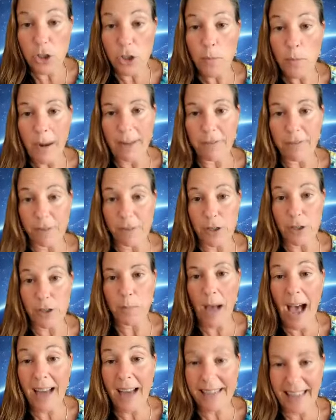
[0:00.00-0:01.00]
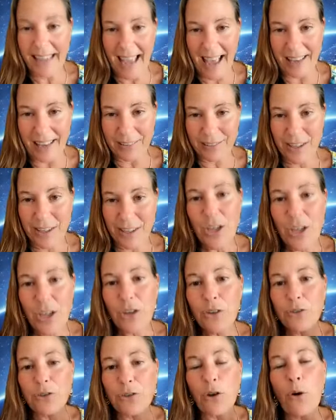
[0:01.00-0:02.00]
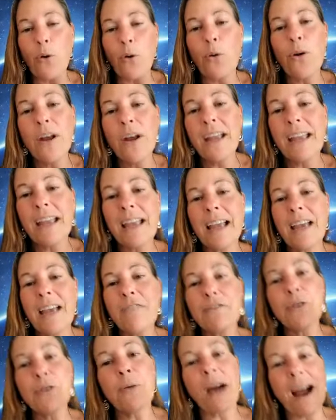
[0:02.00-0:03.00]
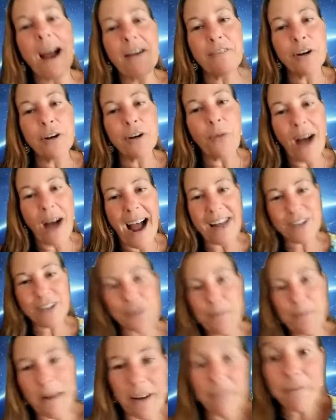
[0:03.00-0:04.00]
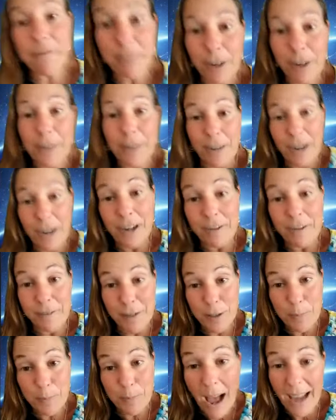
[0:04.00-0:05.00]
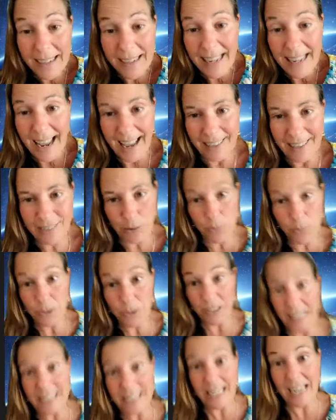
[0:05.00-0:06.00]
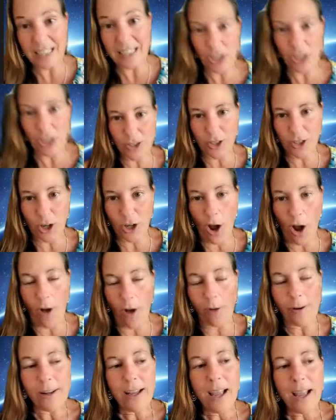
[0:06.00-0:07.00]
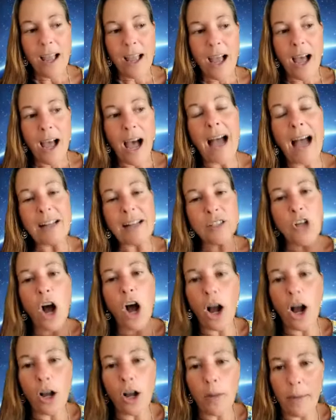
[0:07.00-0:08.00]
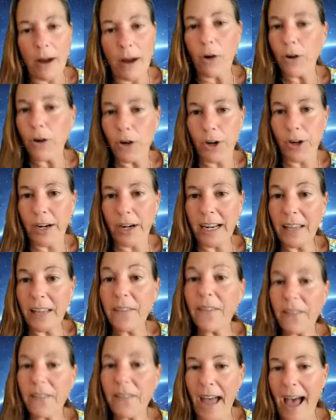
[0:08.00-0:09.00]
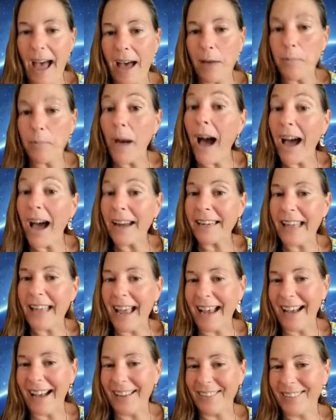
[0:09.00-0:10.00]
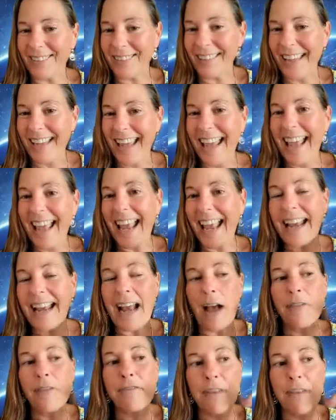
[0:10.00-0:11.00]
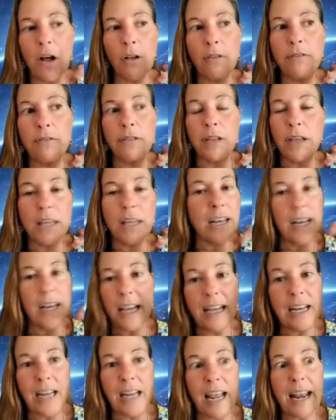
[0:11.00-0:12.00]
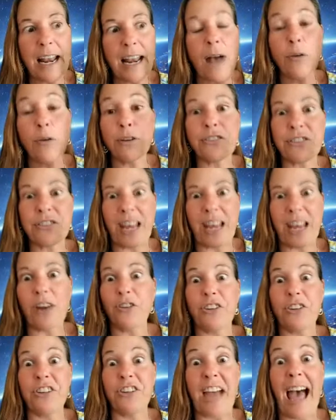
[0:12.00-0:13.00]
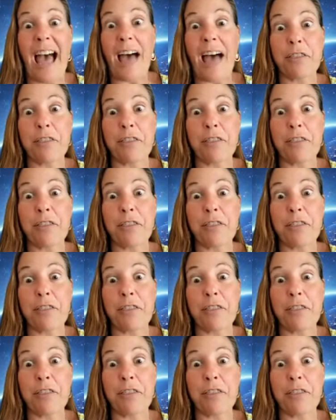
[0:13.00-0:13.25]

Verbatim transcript: do my first podcast. So oh. if you ever watch my fir- very first podcast, it was like 10 years ago. I talk about her in that oh. podcast. And cool. I felt and and and I was scared to death